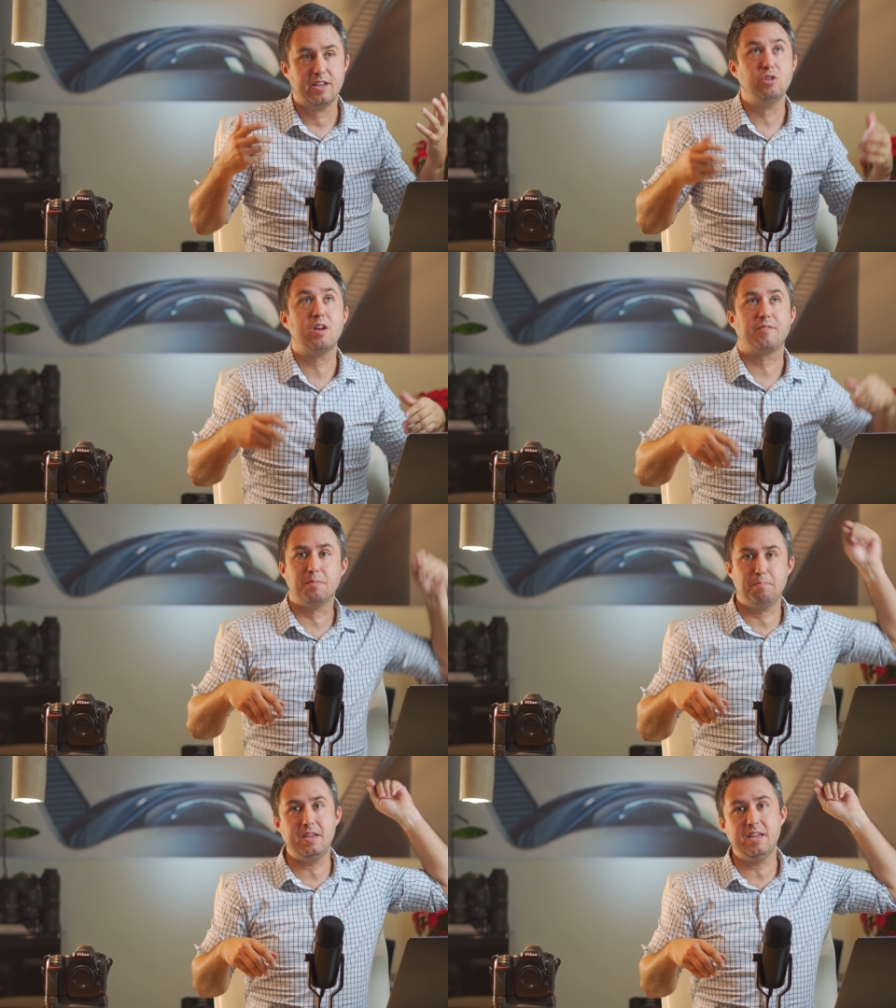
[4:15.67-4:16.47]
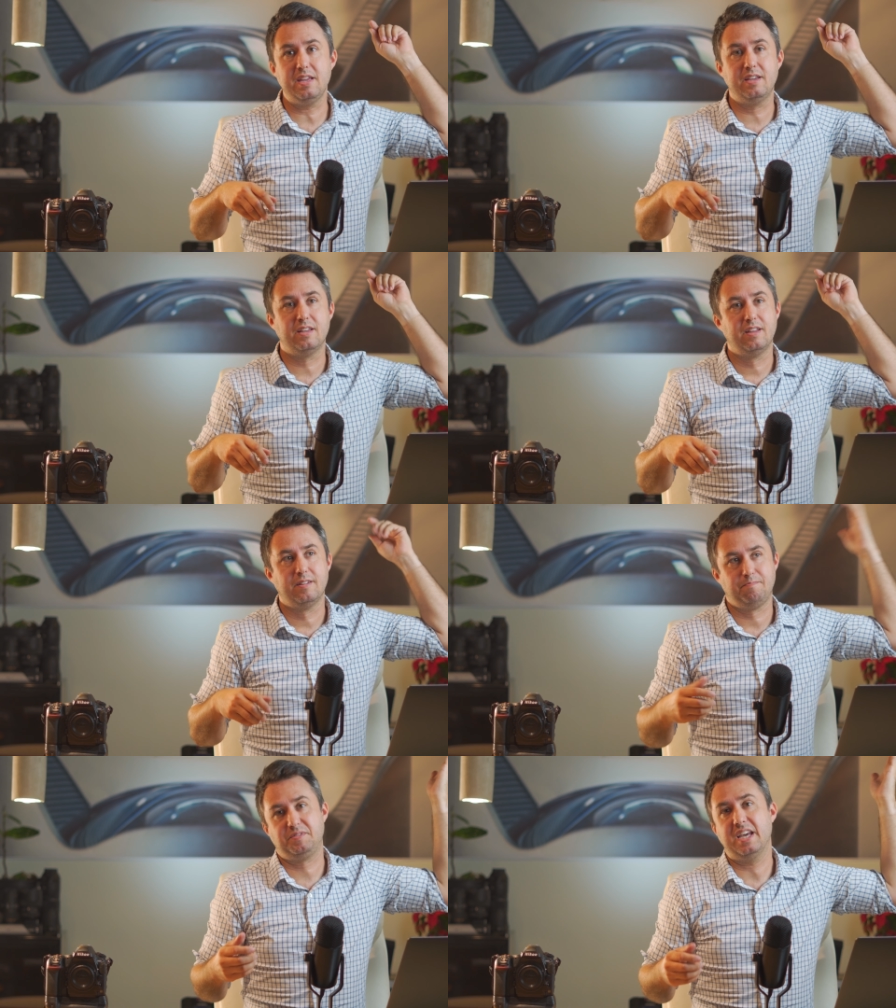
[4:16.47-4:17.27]
You'd have to be
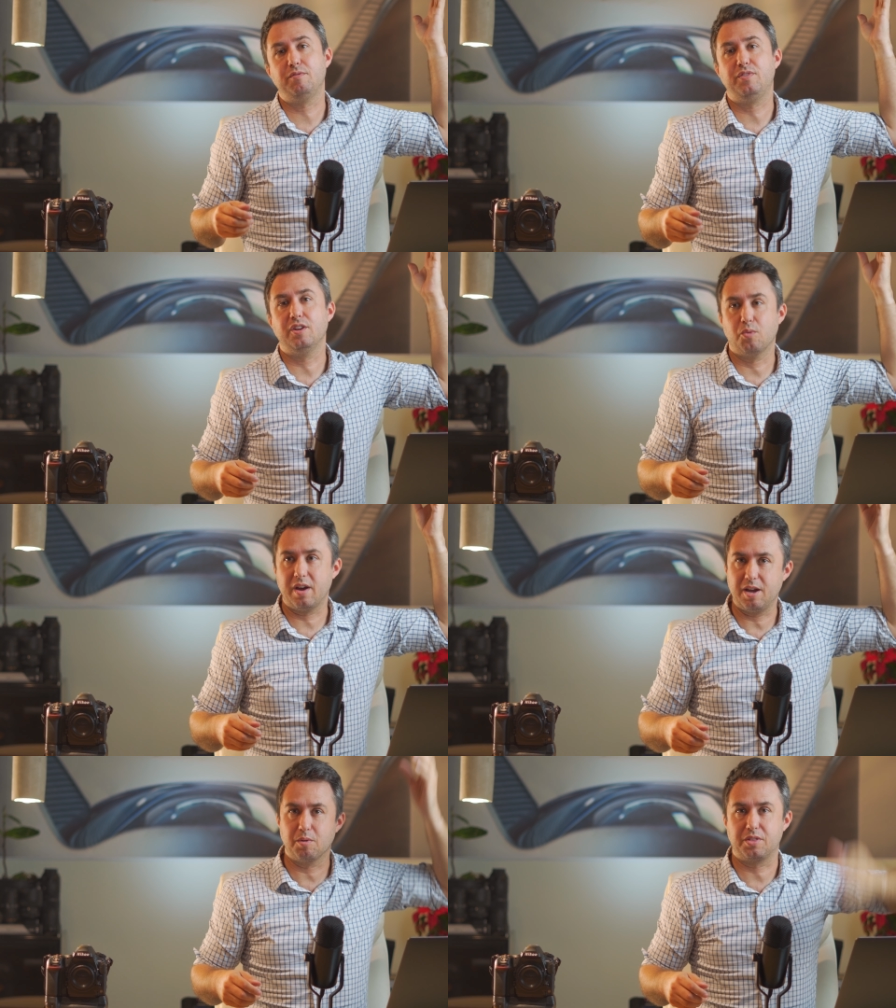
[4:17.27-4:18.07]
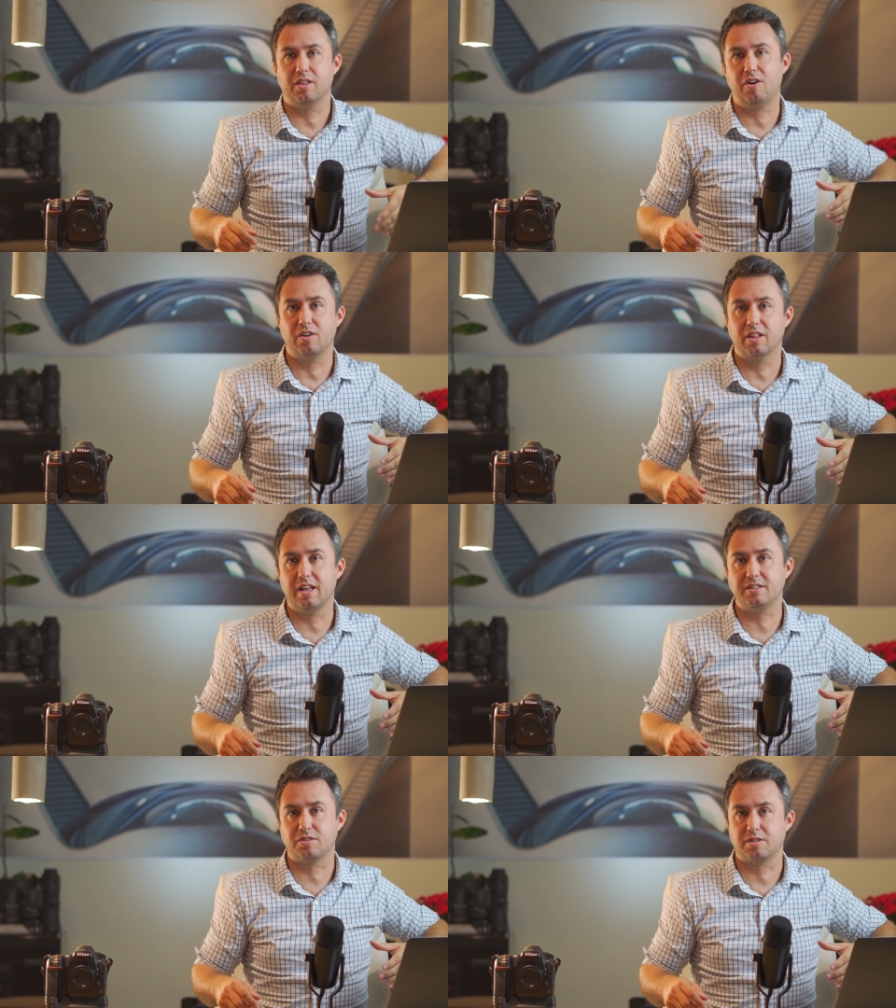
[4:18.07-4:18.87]
10 feet away with a long
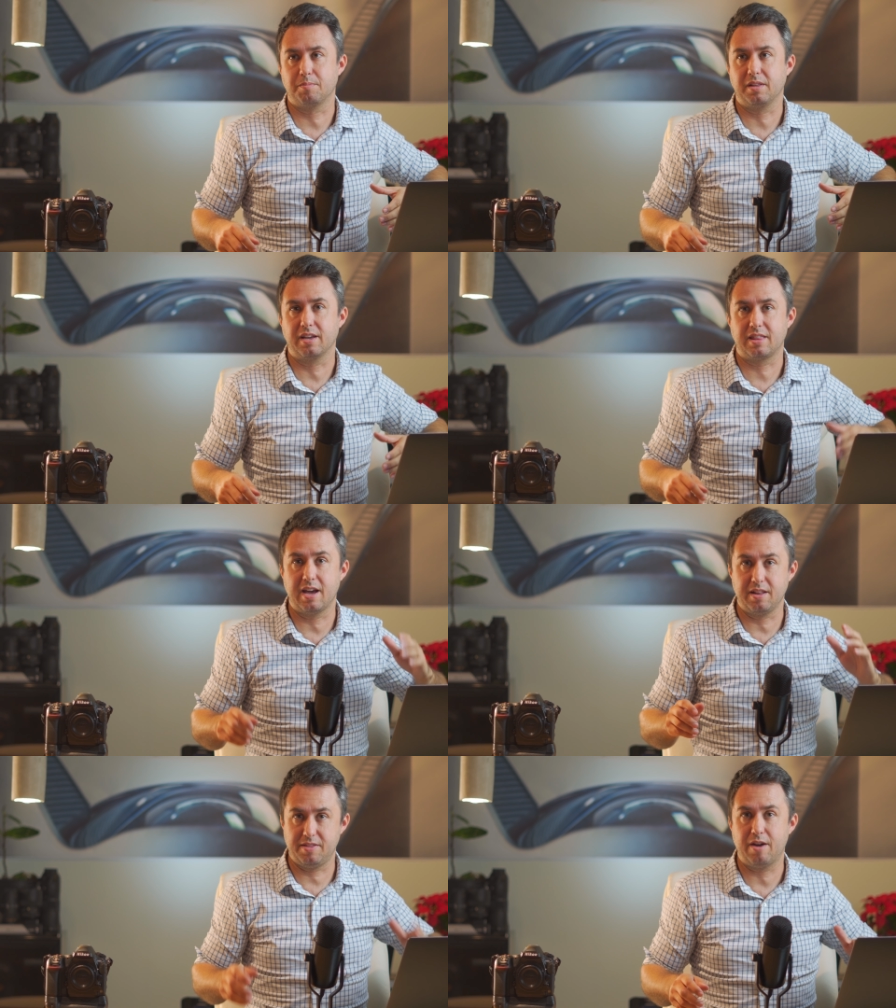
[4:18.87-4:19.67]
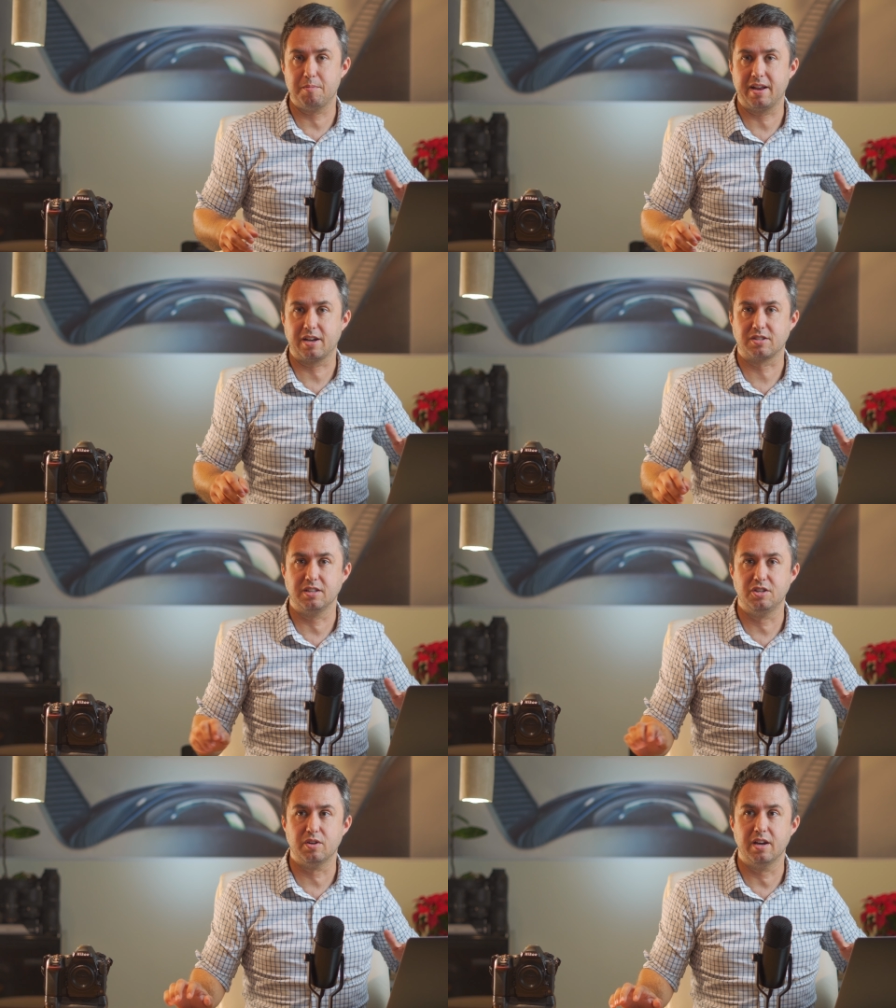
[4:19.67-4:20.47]
lens or something like that. That might
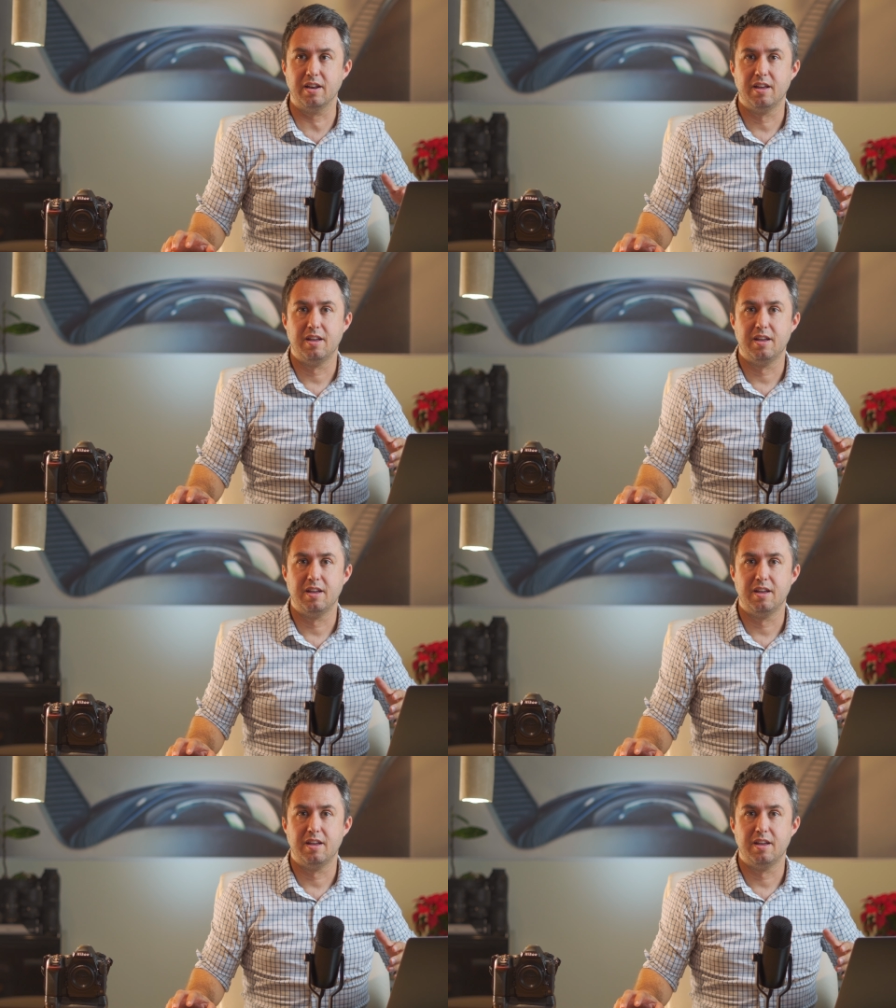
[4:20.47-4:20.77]
actually do it.